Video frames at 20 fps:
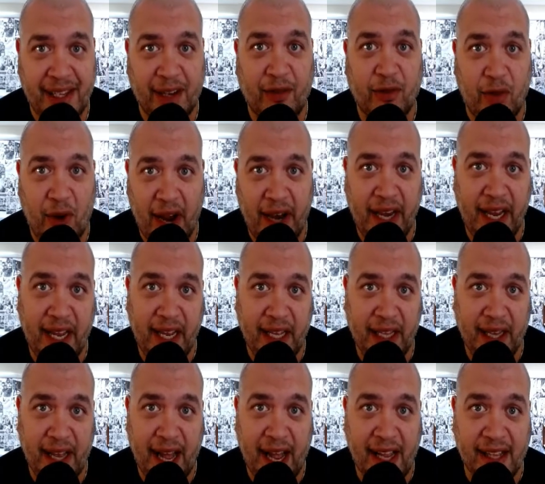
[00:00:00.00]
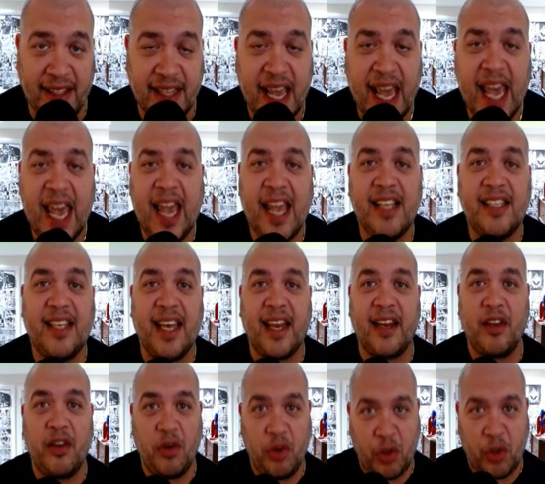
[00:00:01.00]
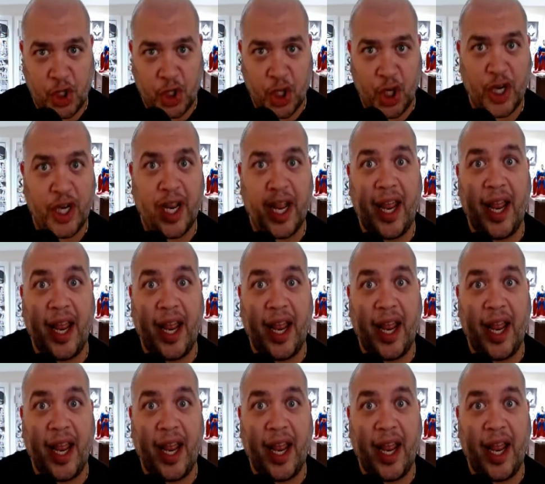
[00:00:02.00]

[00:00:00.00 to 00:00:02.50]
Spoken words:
writing class is that you should